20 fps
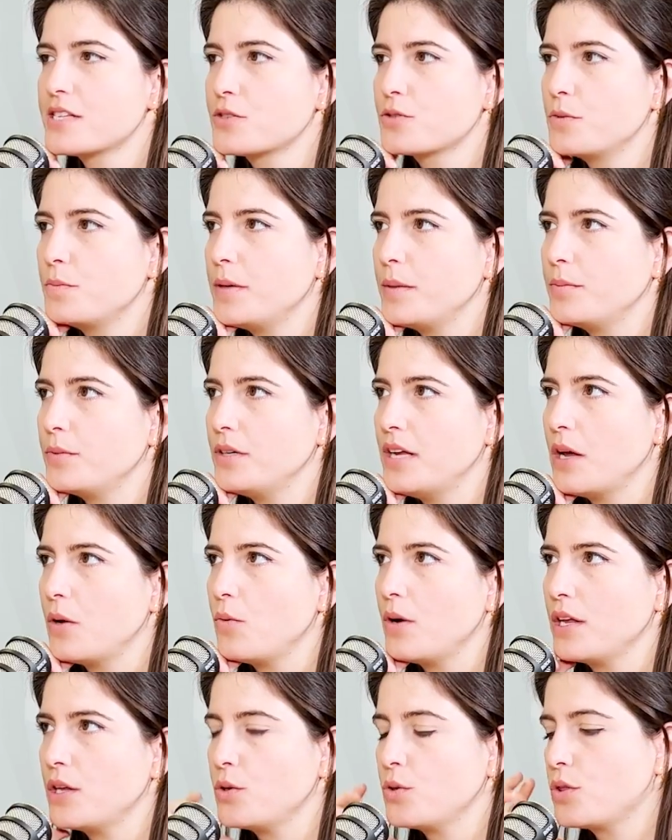to people, like,
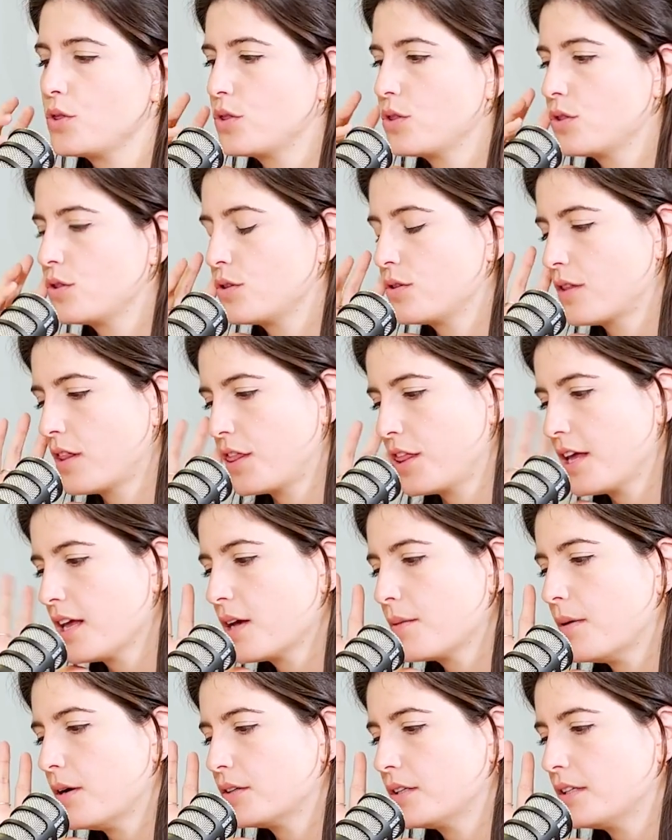when you think
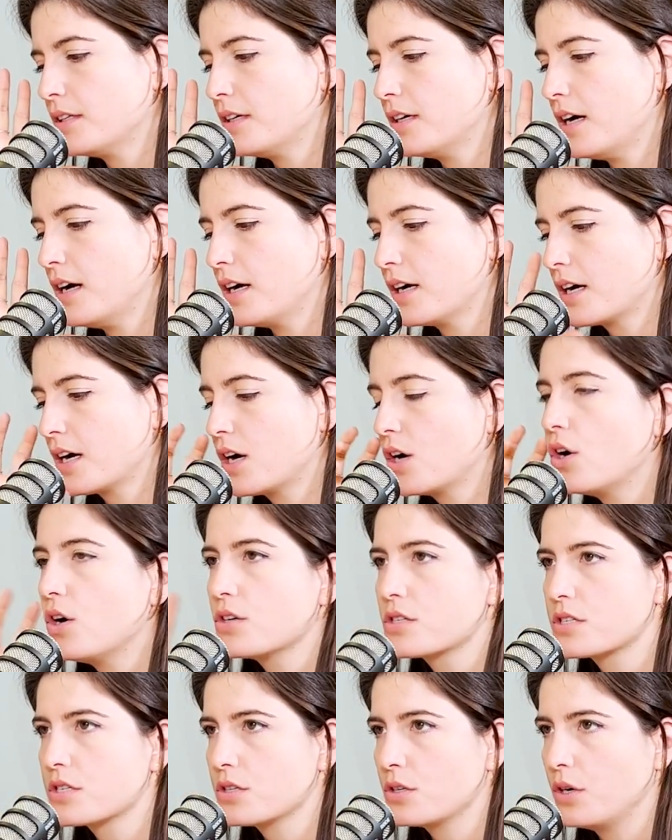about a
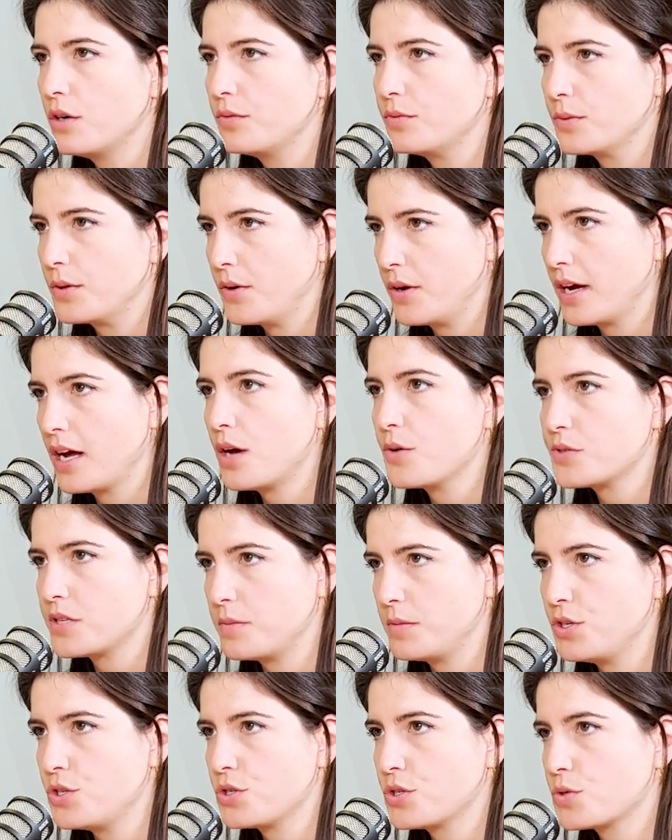cost of greenhouse
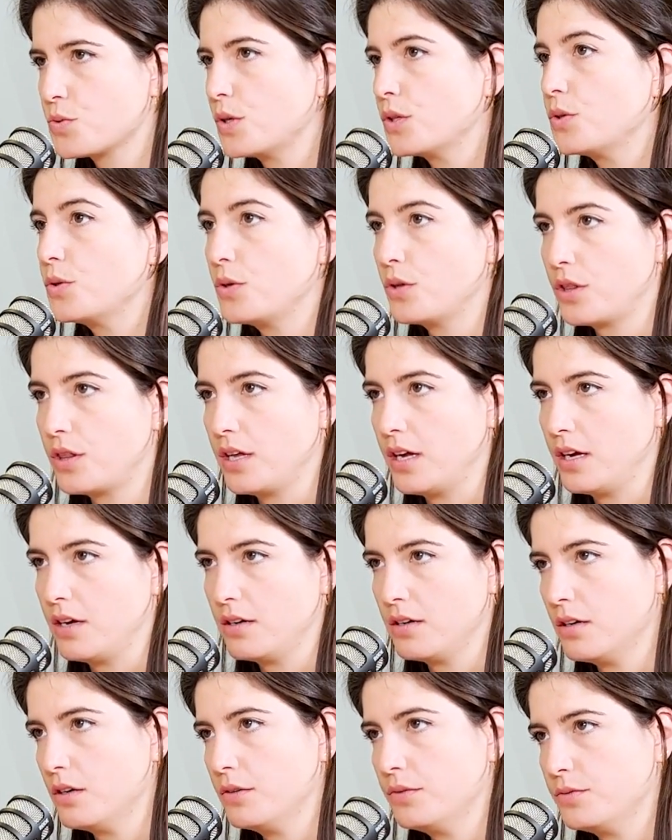emissions, what do you think
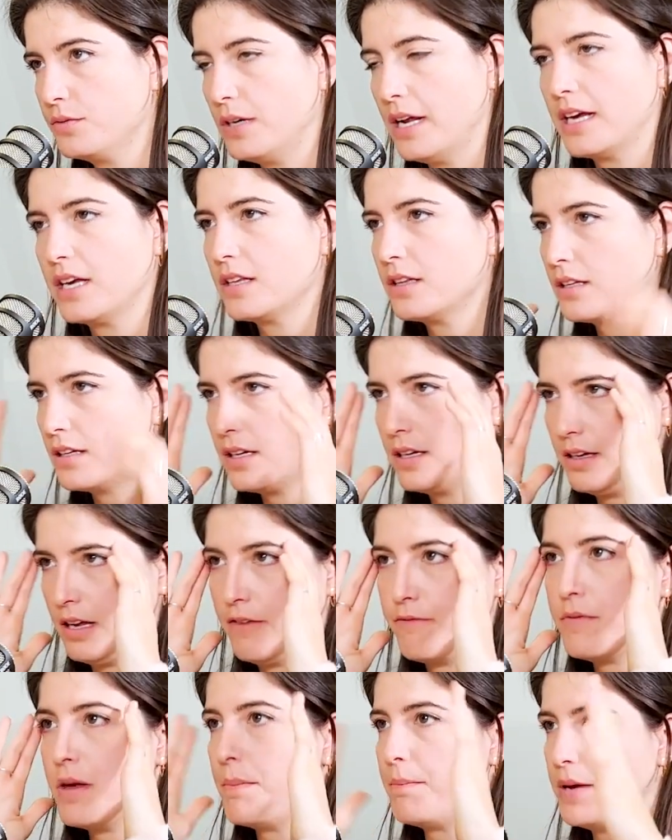of? Like,
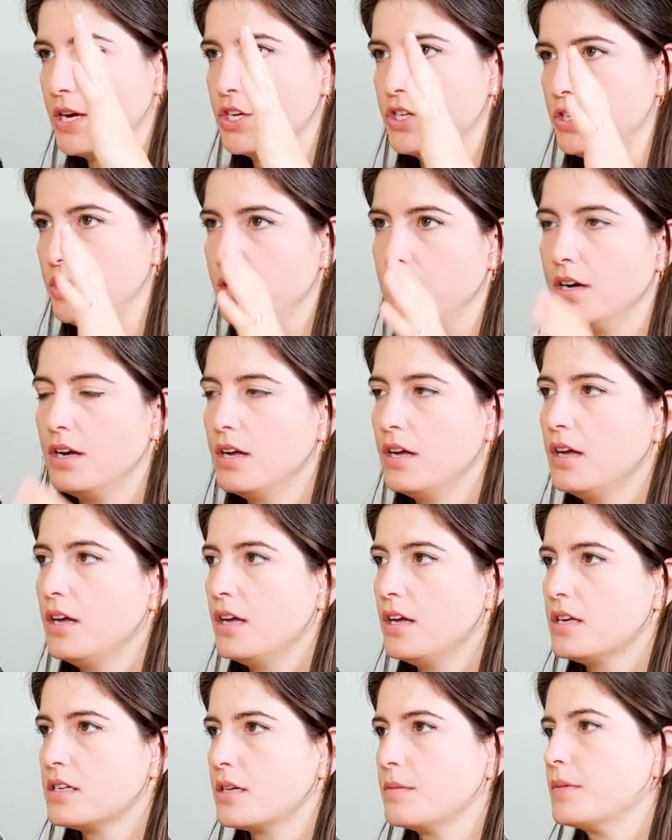give me a picture.
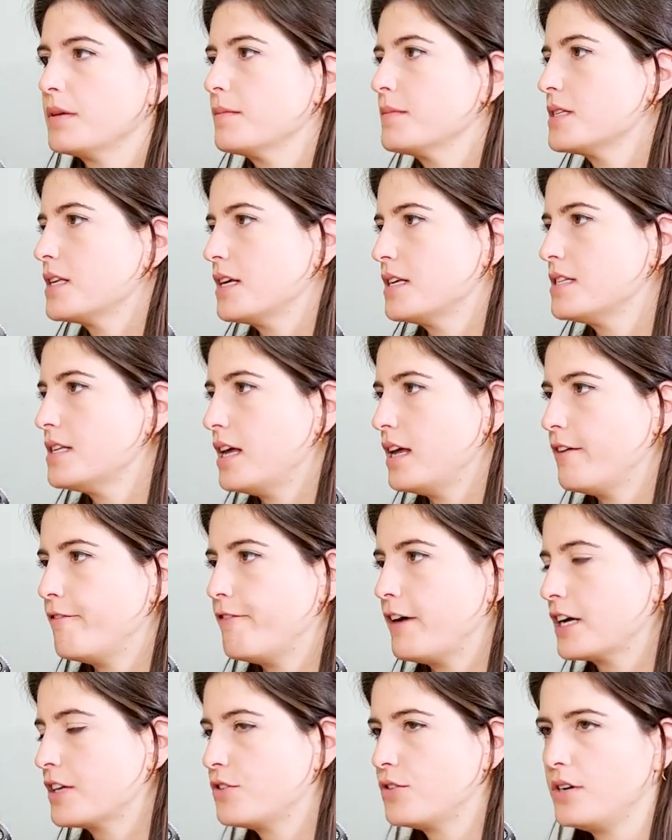Sometimes they say
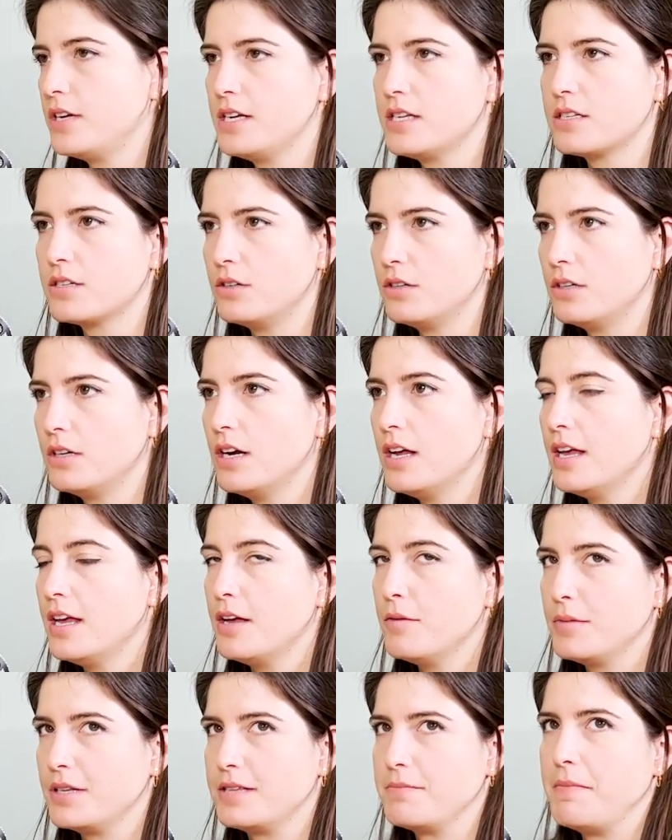factories,
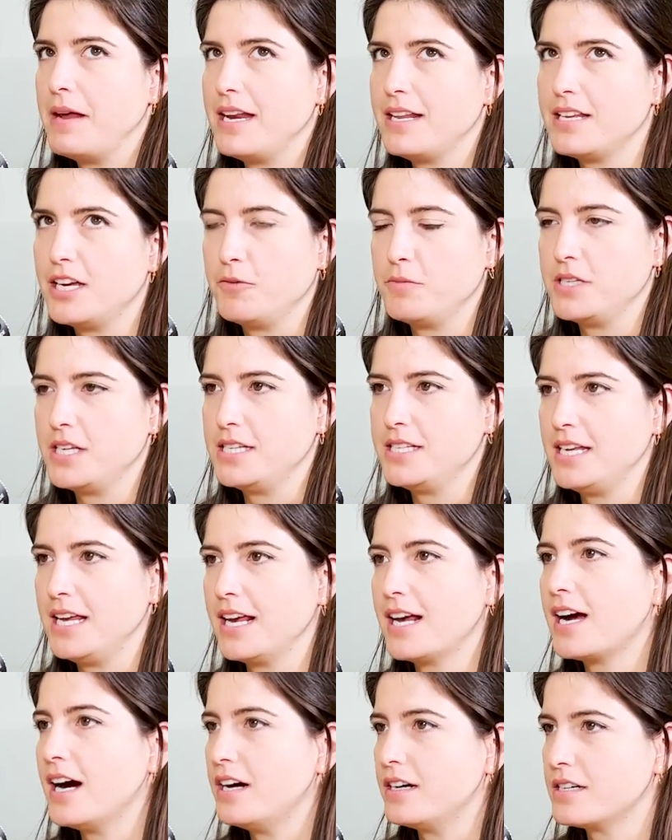but many times they say
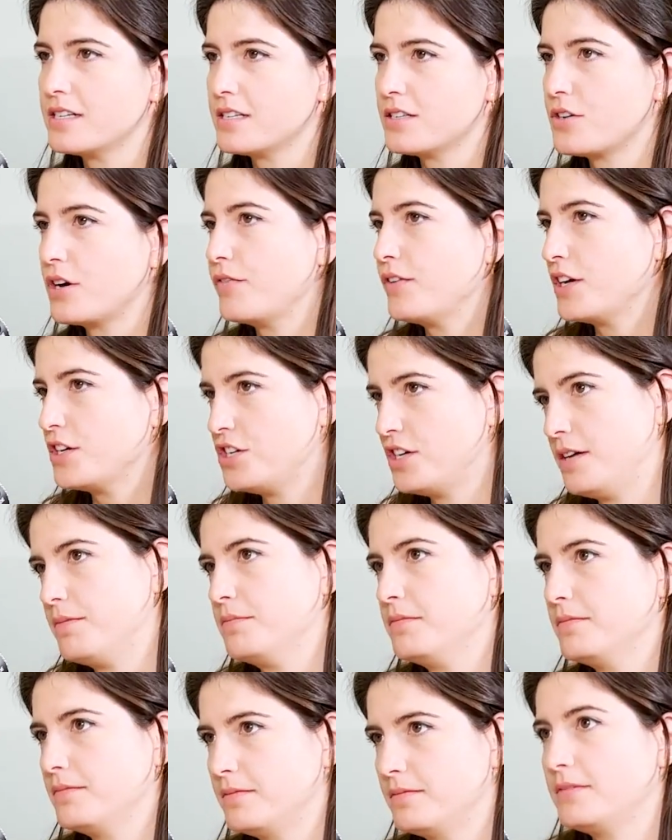cars, traffic jam.
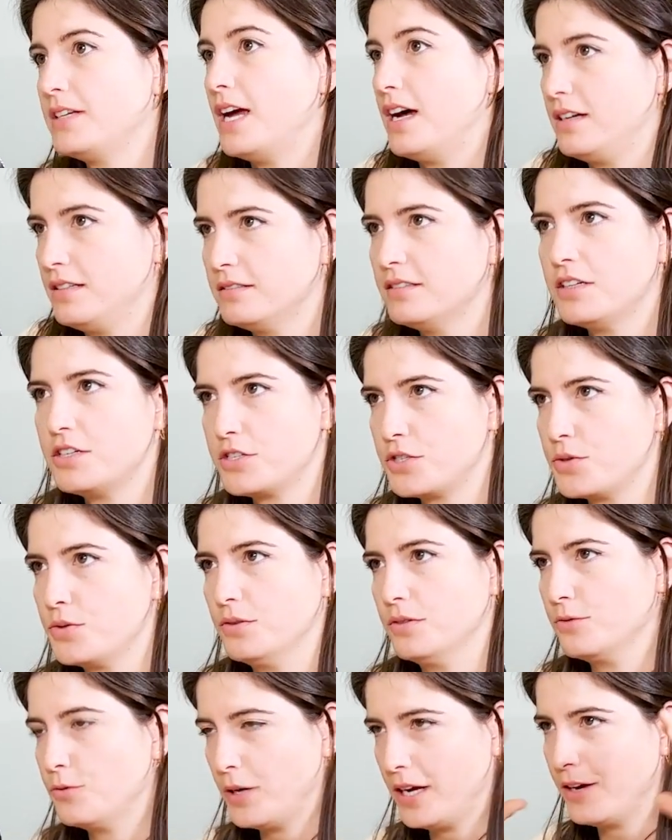Yeah, that's true.
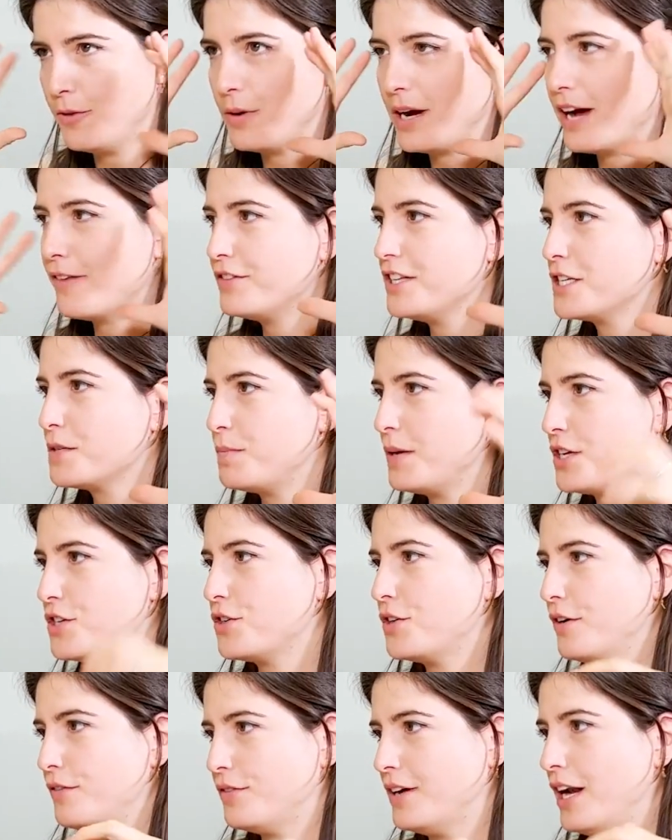We have this
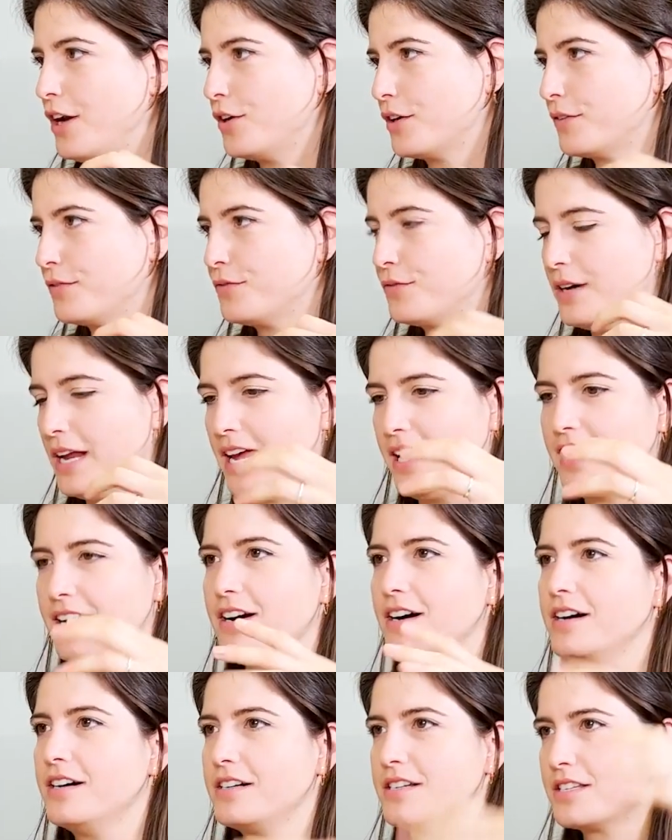picture of a lot of like
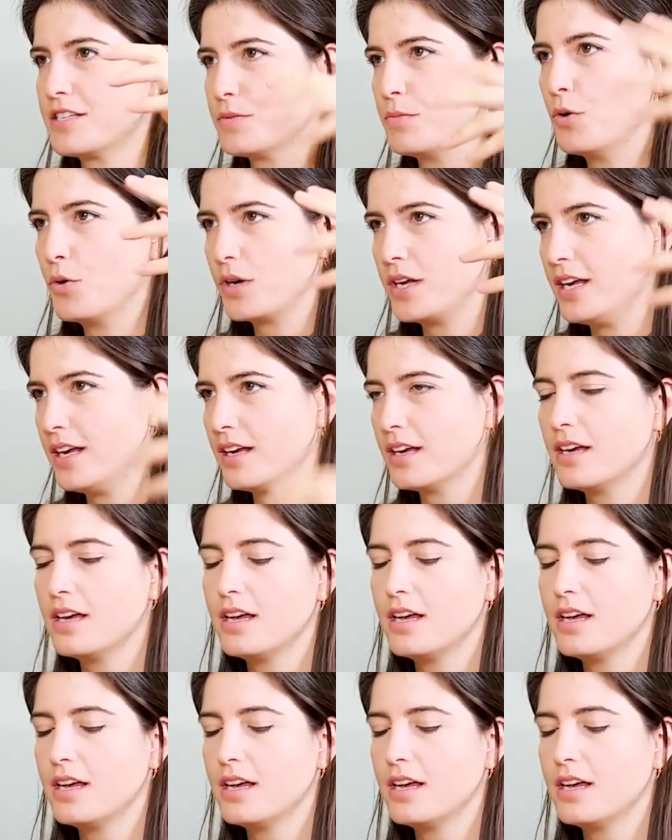cars smoking.